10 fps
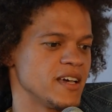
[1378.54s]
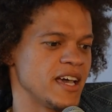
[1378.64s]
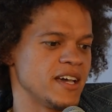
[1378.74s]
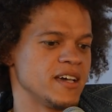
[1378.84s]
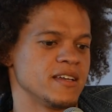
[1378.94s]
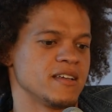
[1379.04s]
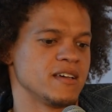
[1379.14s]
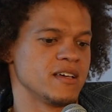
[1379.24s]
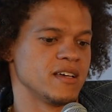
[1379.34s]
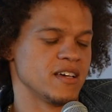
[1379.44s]
and
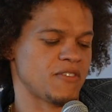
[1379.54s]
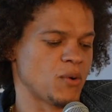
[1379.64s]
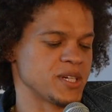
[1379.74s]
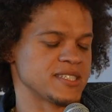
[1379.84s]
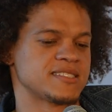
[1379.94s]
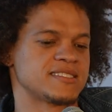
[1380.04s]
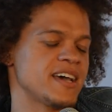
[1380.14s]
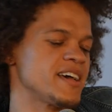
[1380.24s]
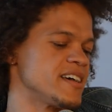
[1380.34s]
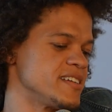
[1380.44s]
if I would have
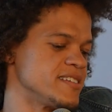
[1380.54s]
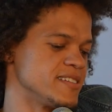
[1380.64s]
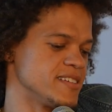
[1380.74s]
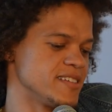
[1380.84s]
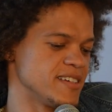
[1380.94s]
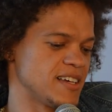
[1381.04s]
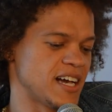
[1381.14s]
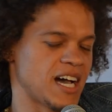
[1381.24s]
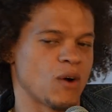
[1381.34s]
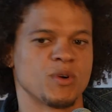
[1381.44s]
stayed,
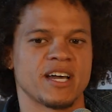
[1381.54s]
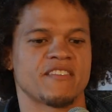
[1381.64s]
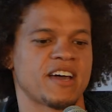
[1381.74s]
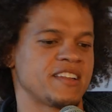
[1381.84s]
I would not have